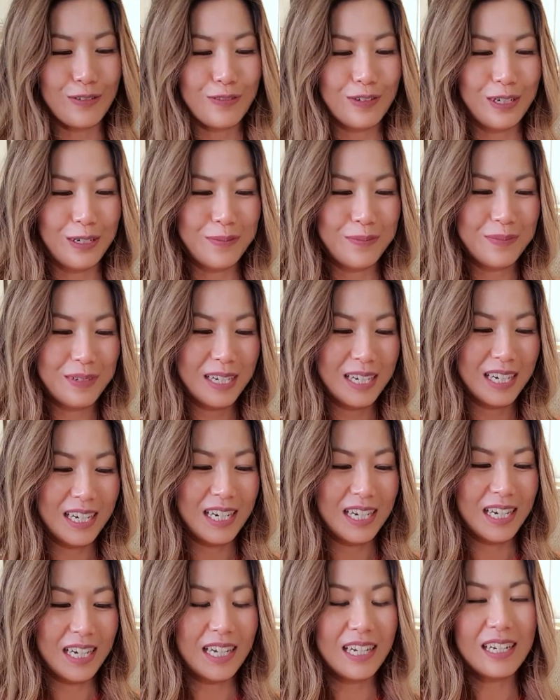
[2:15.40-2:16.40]
of him.
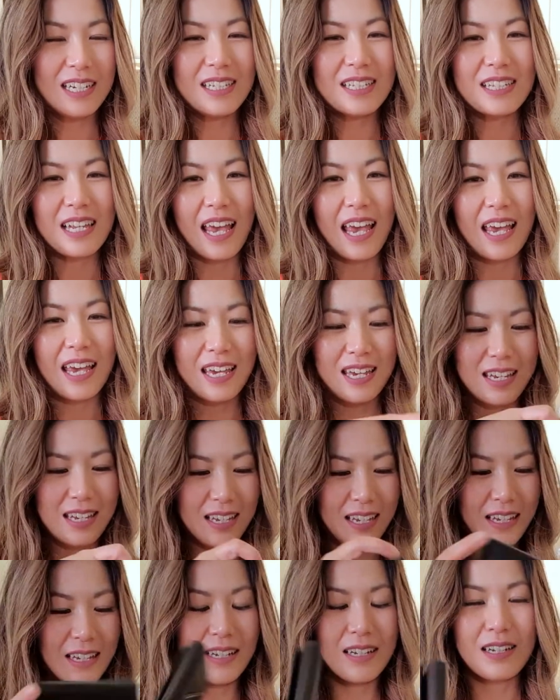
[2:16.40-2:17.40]
It is
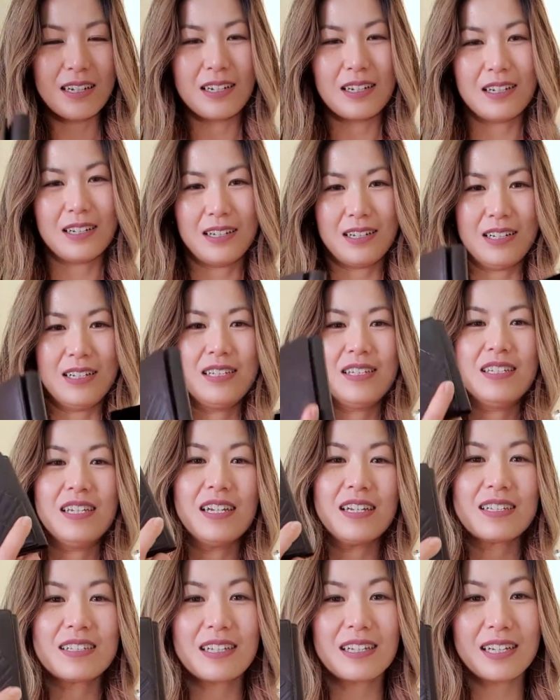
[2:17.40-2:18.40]
a
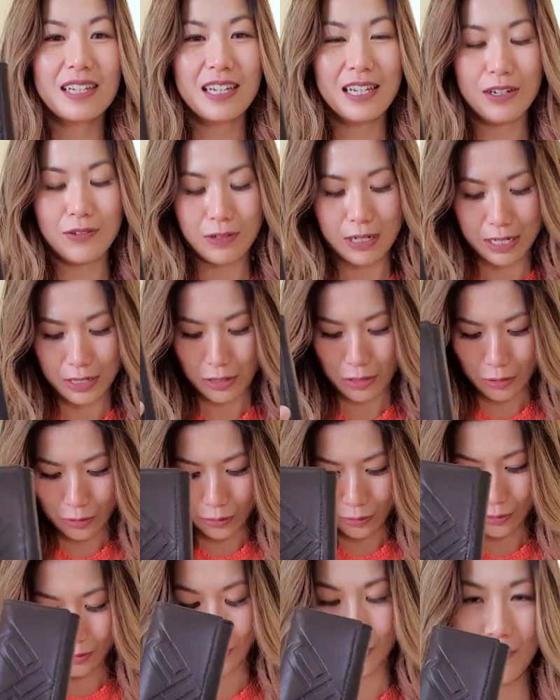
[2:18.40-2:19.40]
six keyring
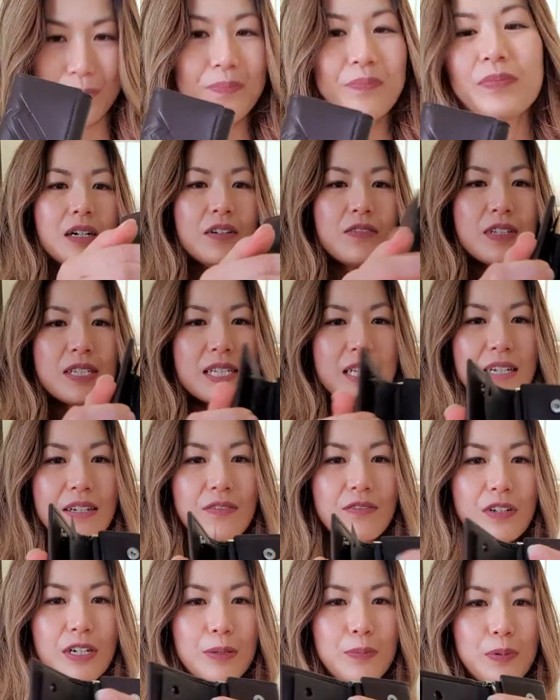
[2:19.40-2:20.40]
holder.
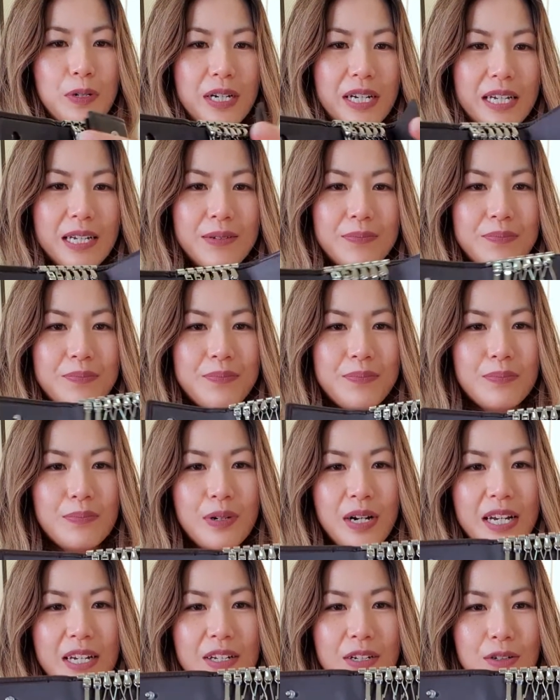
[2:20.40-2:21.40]
Obviously very pretty,
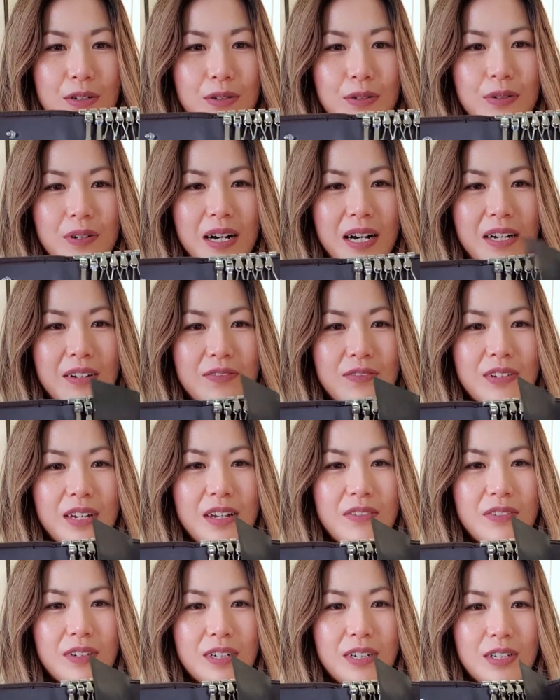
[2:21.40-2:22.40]
brand new. I've
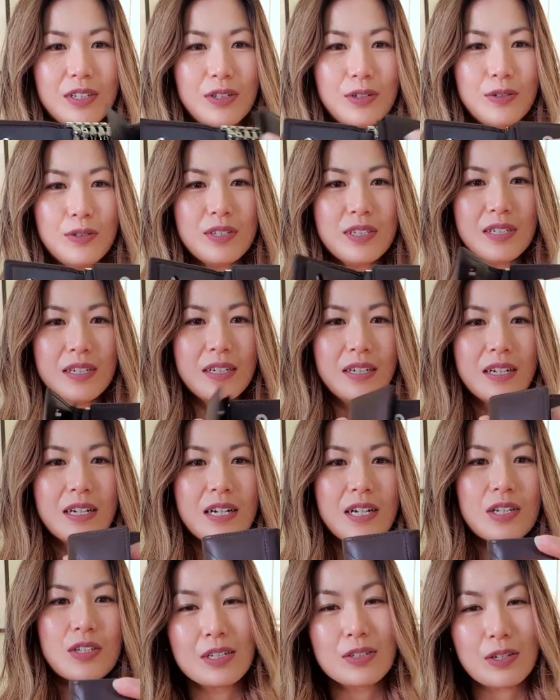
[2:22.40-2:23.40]
never used it,
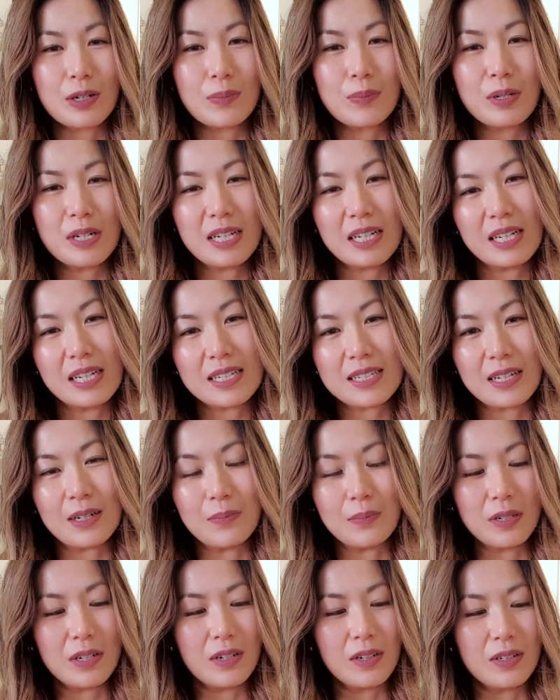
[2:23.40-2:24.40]
so I'm bringing this
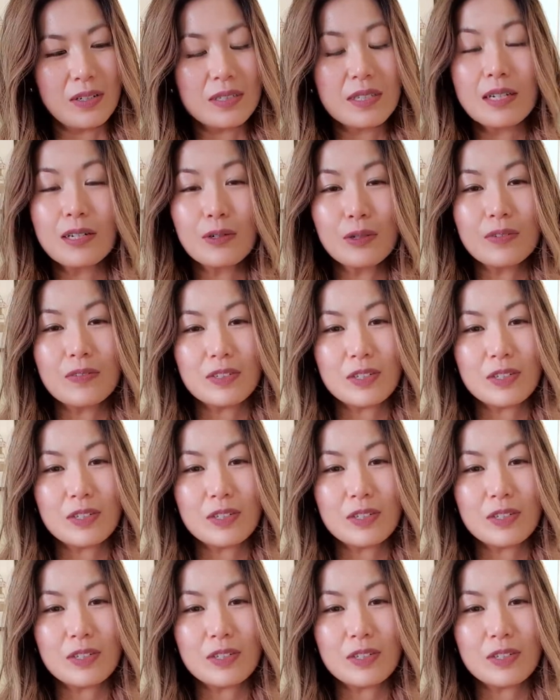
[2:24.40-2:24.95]
up because the Louis